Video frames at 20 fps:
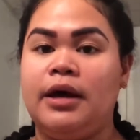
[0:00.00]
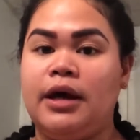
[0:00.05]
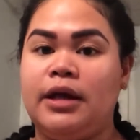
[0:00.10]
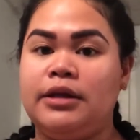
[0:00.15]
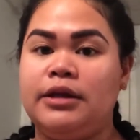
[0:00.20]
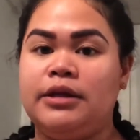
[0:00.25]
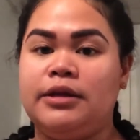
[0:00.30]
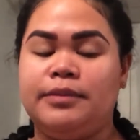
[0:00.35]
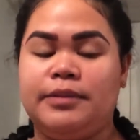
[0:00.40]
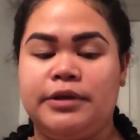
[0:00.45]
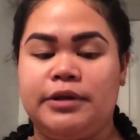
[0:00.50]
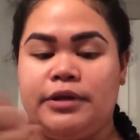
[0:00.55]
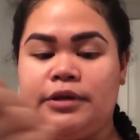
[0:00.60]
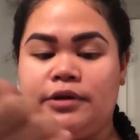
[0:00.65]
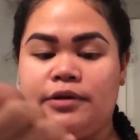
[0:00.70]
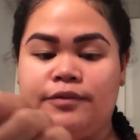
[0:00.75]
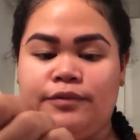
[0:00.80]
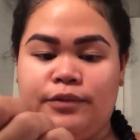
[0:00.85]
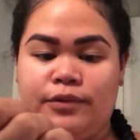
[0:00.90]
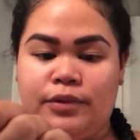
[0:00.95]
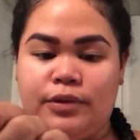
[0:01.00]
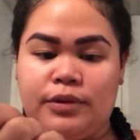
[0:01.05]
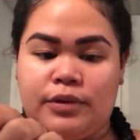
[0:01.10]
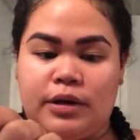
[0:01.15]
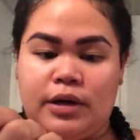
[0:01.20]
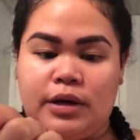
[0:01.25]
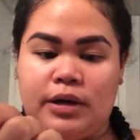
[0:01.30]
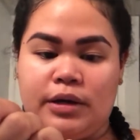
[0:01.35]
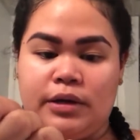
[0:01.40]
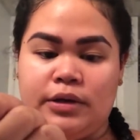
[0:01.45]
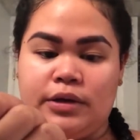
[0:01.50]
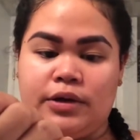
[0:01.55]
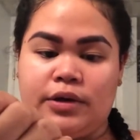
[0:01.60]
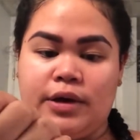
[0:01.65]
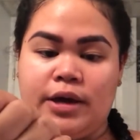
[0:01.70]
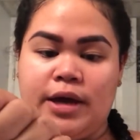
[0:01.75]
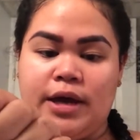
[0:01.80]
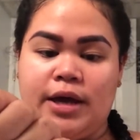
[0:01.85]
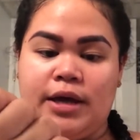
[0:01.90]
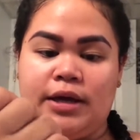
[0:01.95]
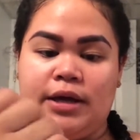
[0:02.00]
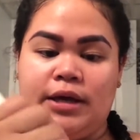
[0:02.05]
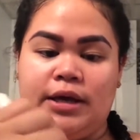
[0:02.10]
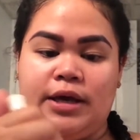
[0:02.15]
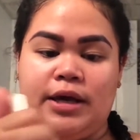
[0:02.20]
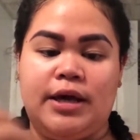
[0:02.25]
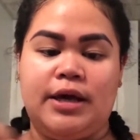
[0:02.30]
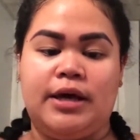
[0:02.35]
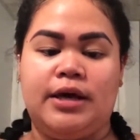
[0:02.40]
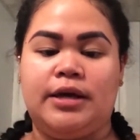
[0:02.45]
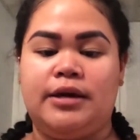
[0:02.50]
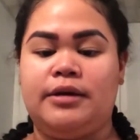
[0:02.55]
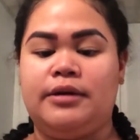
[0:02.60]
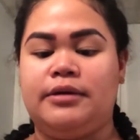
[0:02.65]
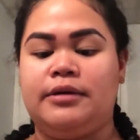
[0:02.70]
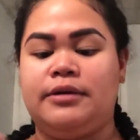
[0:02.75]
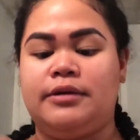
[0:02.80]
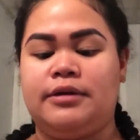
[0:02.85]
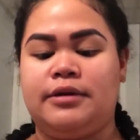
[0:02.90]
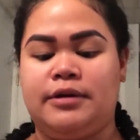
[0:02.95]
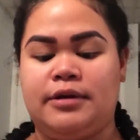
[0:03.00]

A little bit in your hand again.